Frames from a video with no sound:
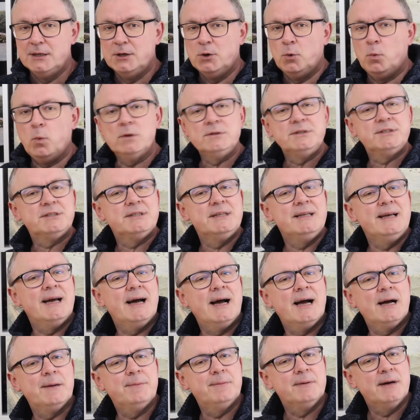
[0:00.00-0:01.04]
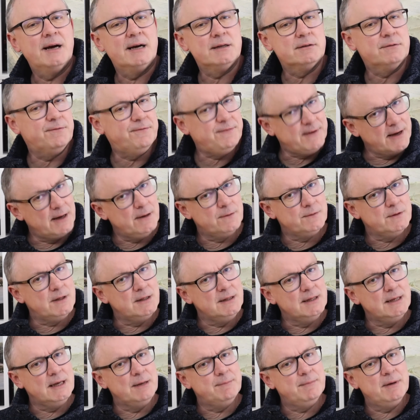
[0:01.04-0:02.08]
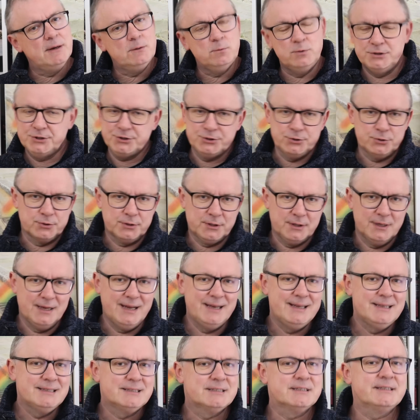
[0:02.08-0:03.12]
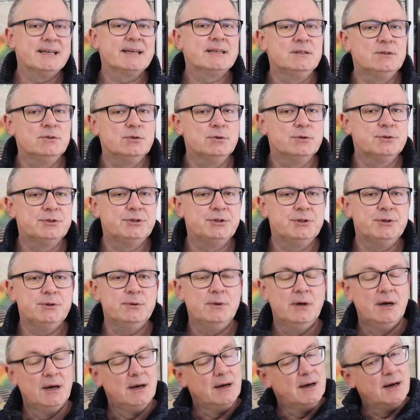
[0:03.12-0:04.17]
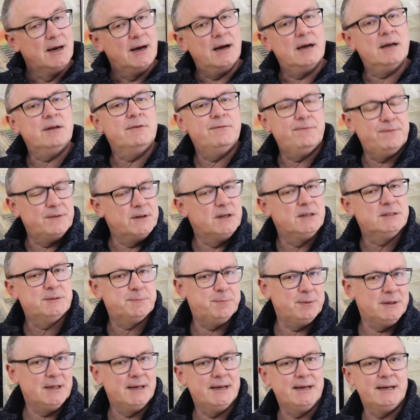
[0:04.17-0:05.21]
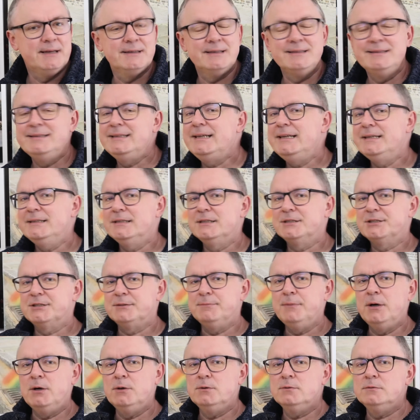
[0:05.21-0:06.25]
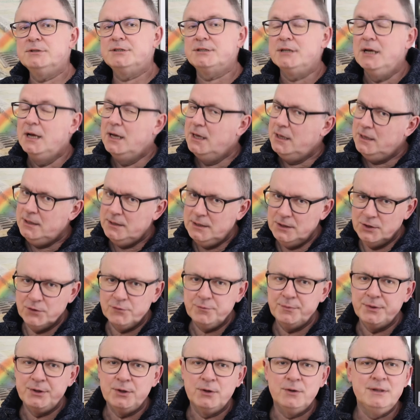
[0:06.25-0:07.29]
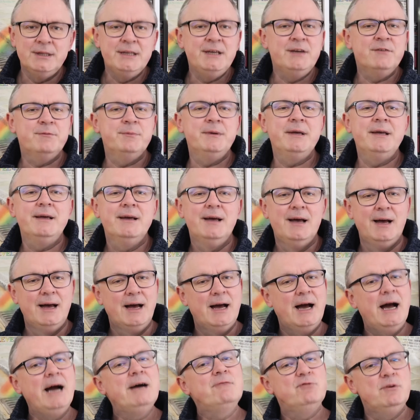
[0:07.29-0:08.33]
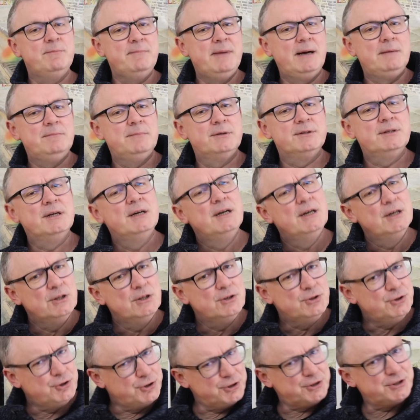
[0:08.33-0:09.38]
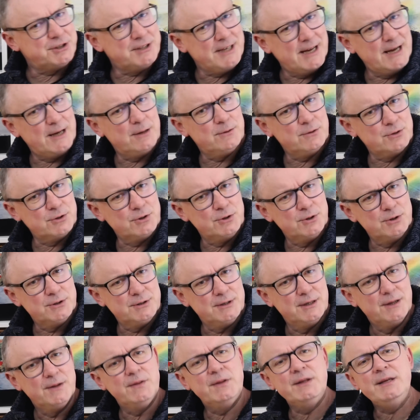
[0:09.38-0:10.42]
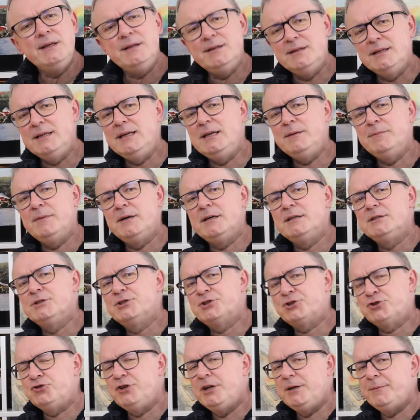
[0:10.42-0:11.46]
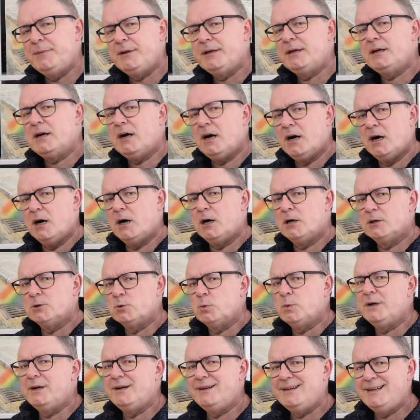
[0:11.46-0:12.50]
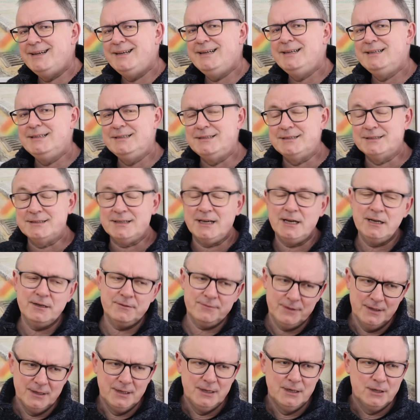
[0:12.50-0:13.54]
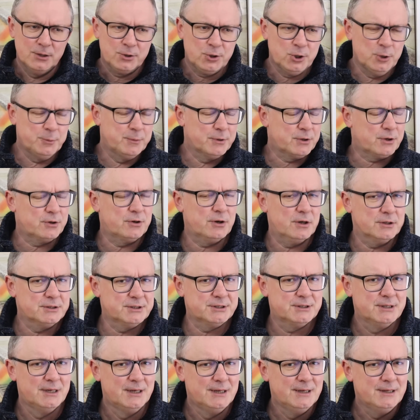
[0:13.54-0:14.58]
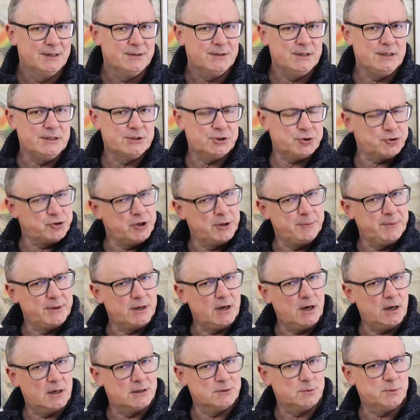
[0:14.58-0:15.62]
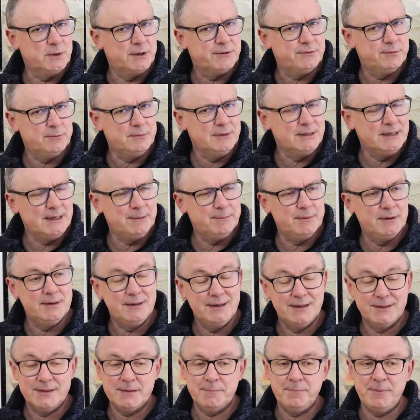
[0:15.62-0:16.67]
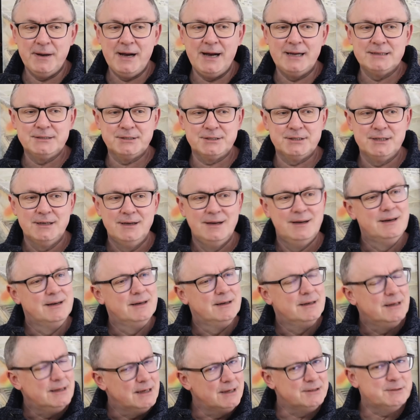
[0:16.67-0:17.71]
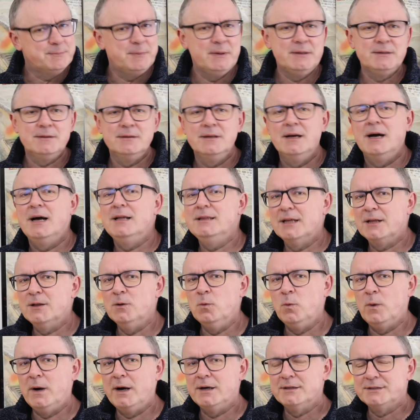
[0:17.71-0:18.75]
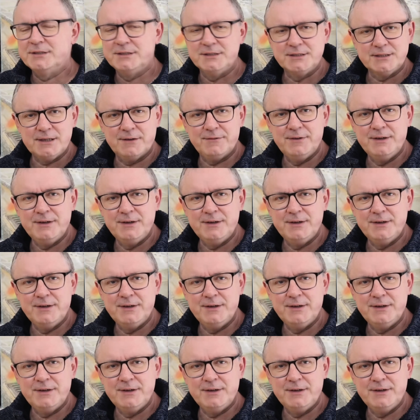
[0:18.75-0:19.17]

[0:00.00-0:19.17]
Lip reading: Once the app had found the Leema, which took a second or two, I first played Nina Simone's Love Me or Leave Me and remembered just how good the Leema streaming hardware is. I've come across the streaming hardware from Leema in the past. It's been a little while since I've